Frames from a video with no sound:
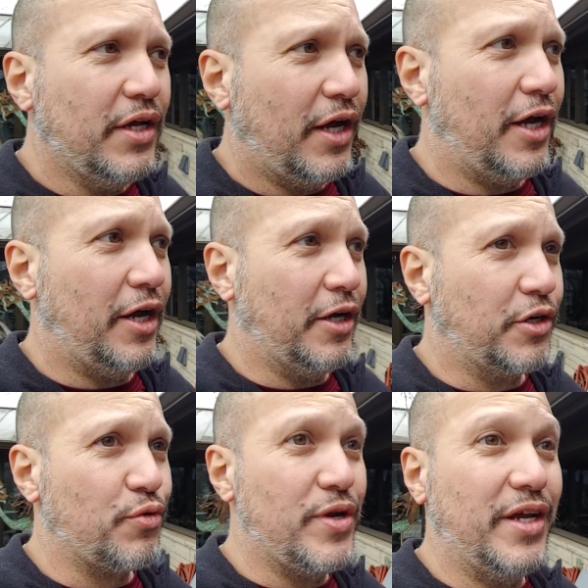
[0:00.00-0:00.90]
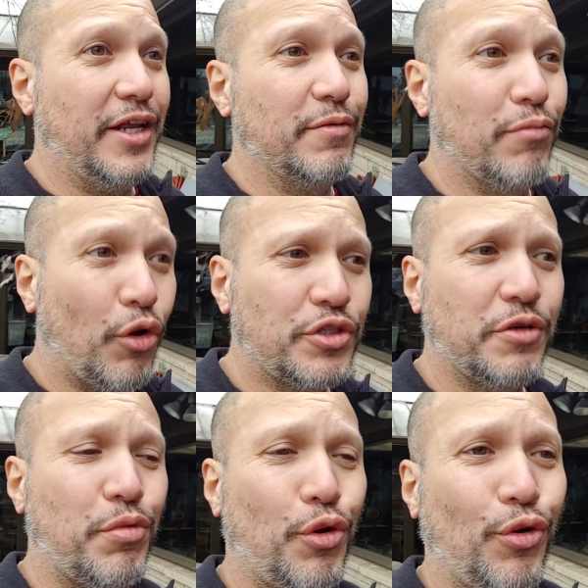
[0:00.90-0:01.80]
uh, creating
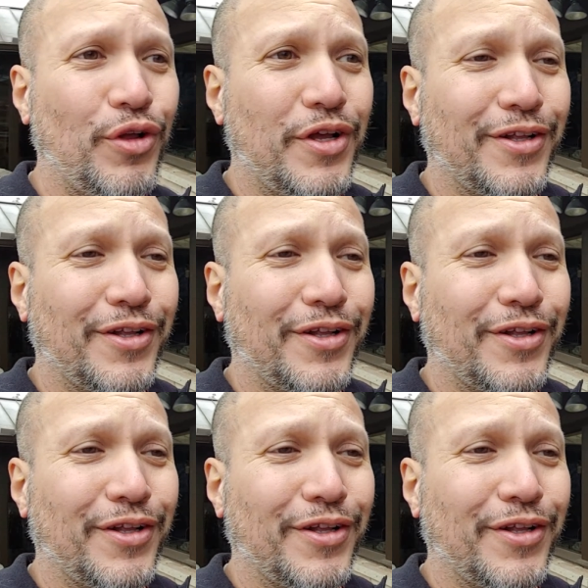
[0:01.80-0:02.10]
multiple